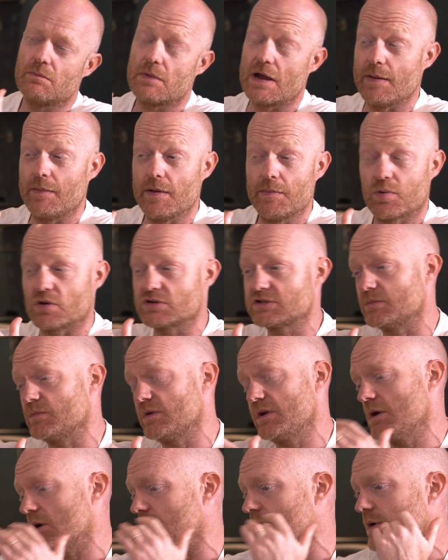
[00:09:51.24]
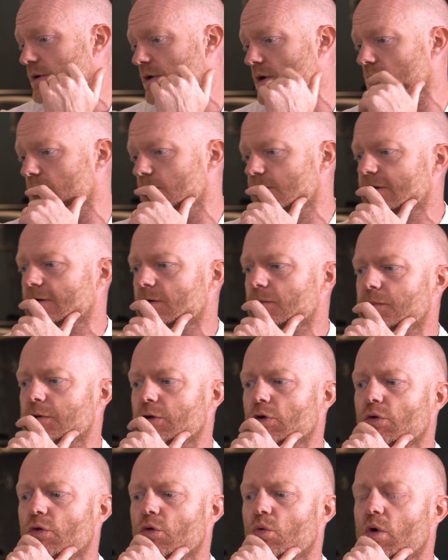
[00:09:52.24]
maybe possibly, I don't know, you know,
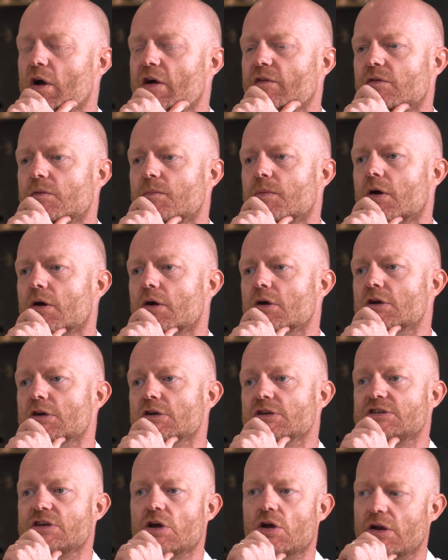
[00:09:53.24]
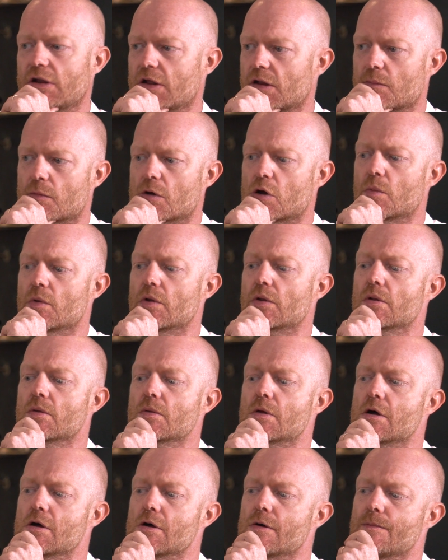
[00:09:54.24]
beyond or whatever, but certainly at the
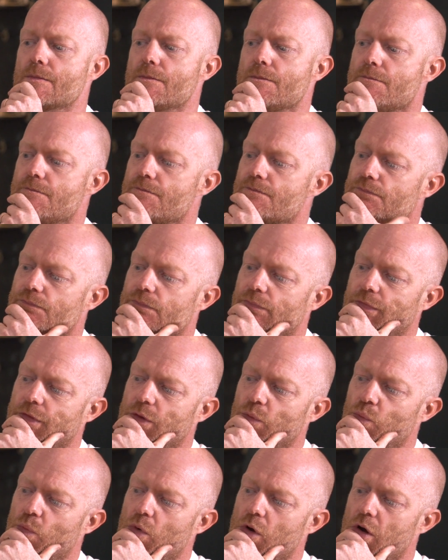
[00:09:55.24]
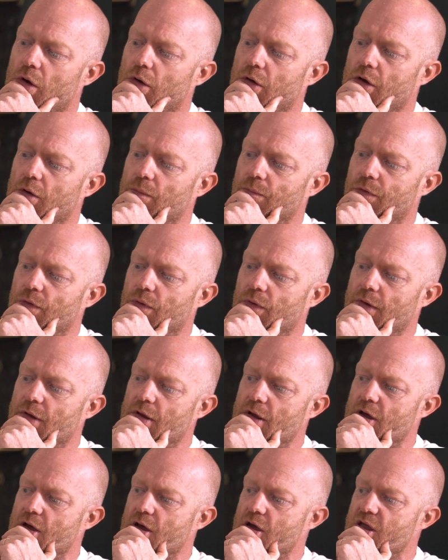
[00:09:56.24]
moment the work that I'm doing
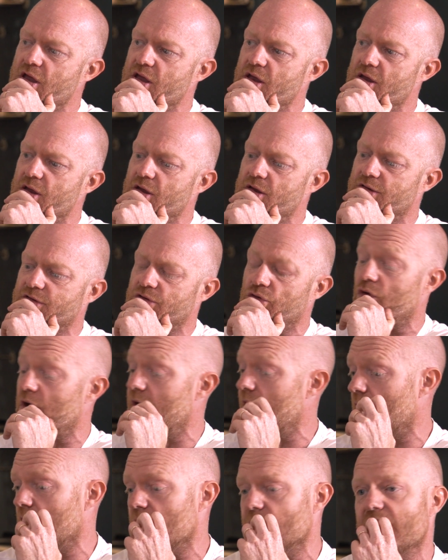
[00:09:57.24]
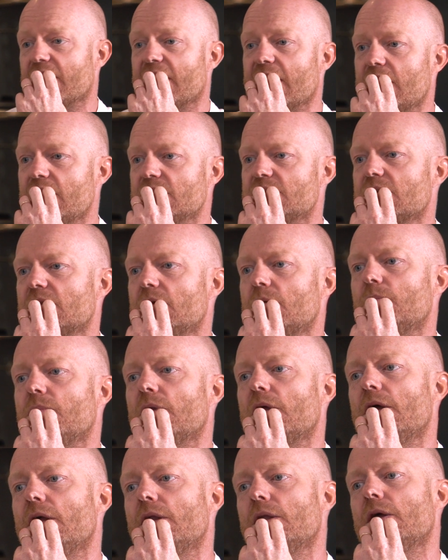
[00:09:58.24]
there is great. I love the character that I'm
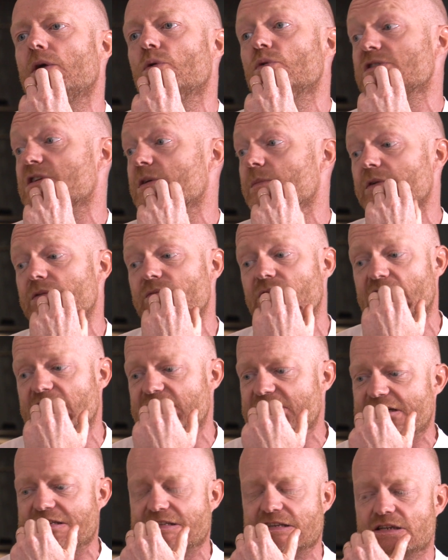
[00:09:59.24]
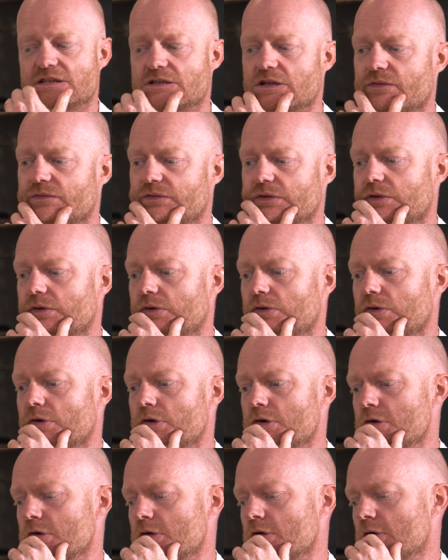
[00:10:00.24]
playing. They always give me fantastic stuff to do.
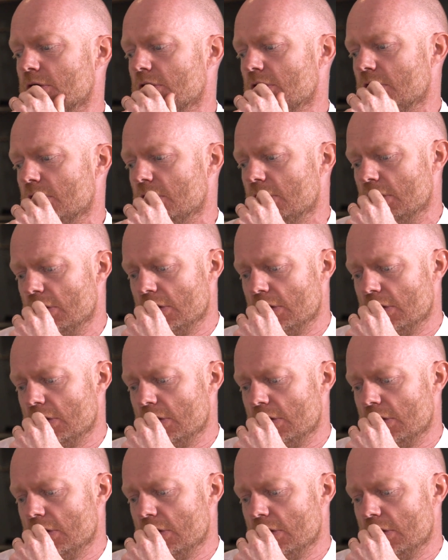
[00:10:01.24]
Right.